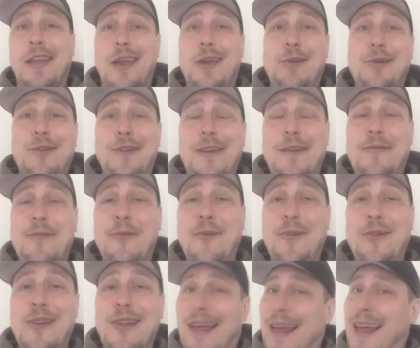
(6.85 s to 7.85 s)
Day
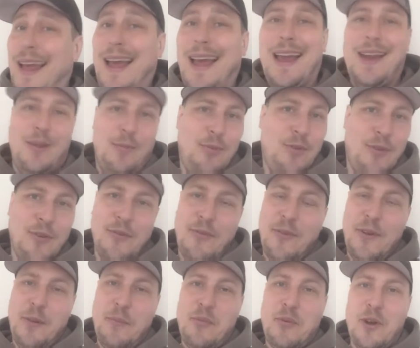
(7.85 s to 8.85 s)
7, and I'm still
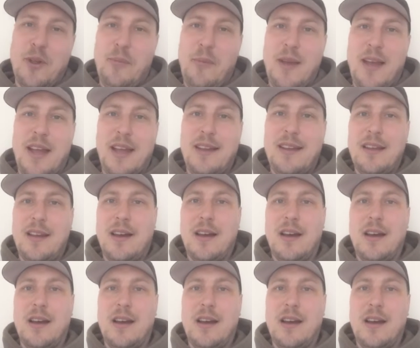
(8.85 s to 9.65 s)
feeling pretty bad.